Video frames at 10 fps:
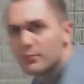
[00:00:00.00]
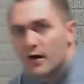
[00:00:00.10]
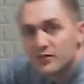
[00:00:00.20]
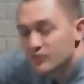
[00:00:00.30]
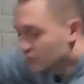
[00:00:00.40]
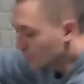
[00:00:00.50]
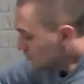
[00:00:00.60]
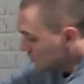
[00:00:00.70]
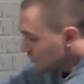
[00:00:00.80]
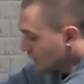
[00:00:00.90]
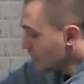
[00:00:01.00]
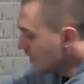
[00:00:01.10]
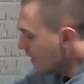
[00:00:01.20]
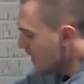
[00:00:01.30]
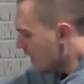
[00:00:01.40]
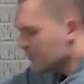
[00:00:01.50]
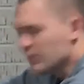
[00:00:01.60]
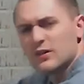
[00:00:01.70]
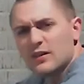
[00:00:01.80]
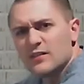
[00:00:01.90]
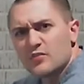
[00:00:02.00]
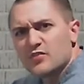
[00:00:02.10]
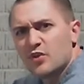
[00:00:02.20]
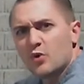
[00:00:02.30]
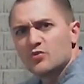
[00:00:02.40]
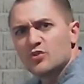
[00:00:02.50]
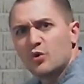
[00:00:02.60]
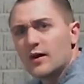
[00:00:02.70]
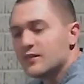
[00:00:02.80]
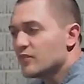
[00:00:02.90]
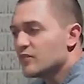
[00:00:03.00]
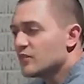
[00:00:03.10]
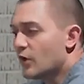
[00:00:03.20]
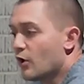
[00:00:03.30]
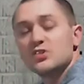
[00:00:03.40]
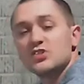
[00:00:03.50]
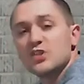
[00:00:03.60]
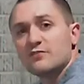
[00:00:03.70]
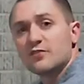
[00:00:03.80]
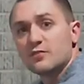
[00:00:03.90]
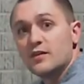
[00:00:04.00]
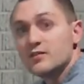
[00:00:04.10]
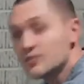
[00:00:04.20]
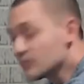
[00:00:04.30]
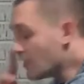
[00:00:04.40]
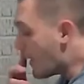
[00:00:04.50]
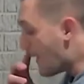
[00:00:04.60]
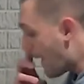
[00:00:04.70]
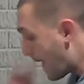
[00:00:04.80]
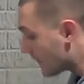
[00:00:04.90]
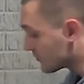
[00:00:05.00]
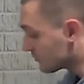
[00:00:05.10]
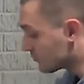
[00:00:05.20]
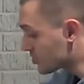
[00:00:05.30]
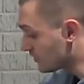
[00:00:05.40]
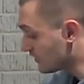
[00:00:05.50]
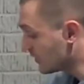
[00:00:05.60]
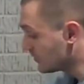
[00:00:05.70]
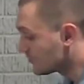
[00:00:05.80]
CO2 here. I'm going to let some of the CO2 in. This is going to help me check for leaks, some pressure leaks.